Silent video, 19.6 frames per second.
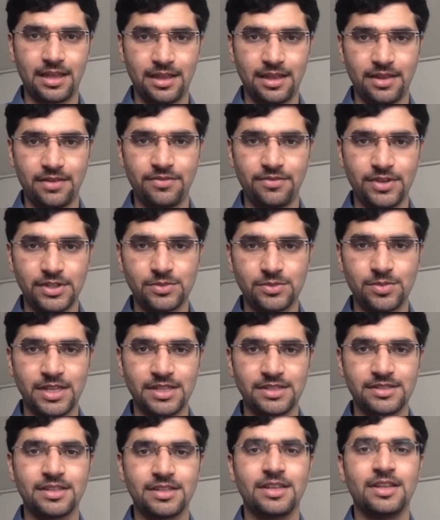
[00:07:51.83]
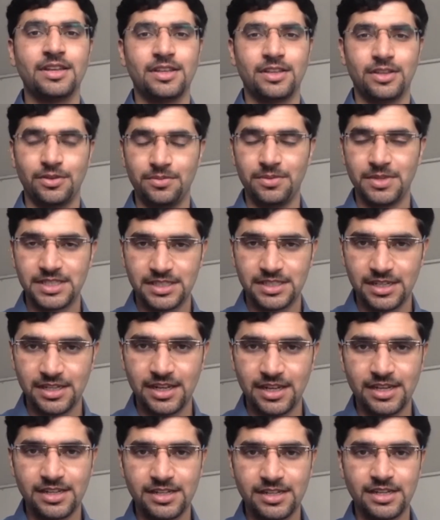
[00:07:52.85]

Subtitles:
in first place. We will still need dead